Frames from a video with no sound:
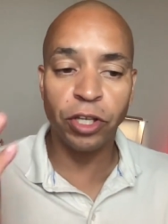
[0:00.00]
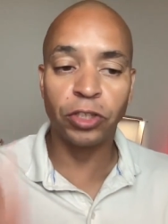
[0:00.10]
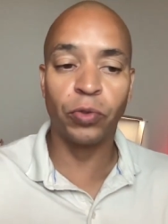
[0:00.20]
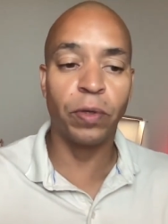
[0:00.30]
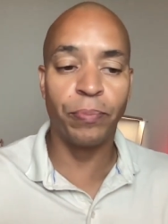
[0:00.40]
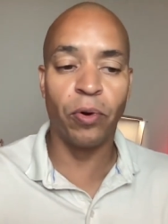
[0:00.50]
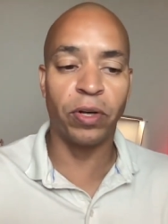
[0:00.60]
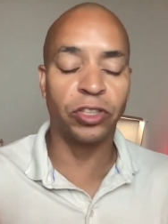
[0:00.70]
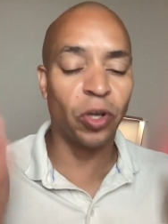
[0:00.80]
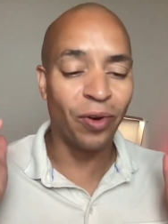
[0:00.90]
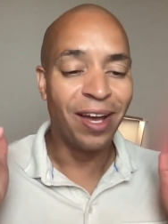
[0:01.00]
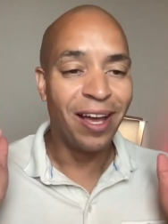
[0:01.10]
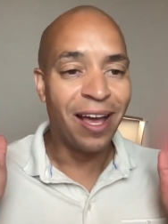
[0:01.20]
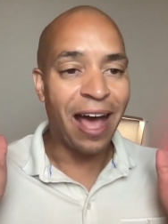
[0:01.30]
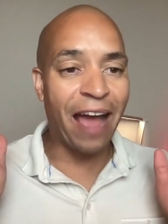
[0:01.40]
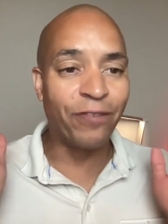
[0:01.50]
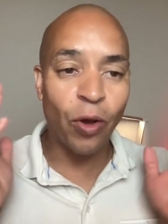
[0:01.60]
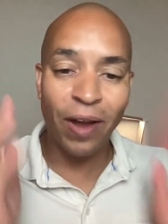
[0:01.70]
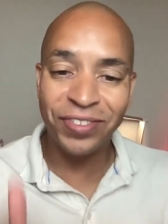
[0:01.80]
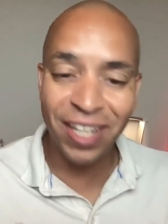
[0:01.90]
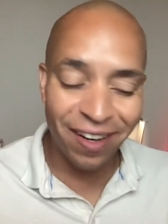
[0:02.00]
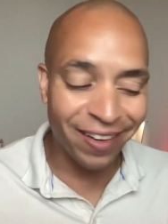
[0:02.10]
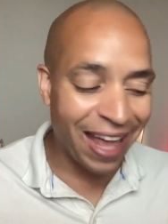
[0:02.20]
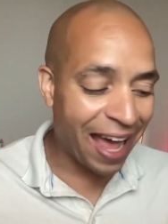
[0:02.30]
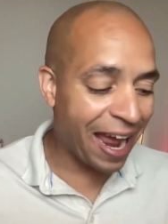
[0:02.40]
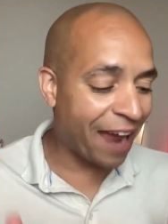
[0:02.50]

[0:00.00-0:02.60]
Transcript: You're too important. So I know I've said a lot.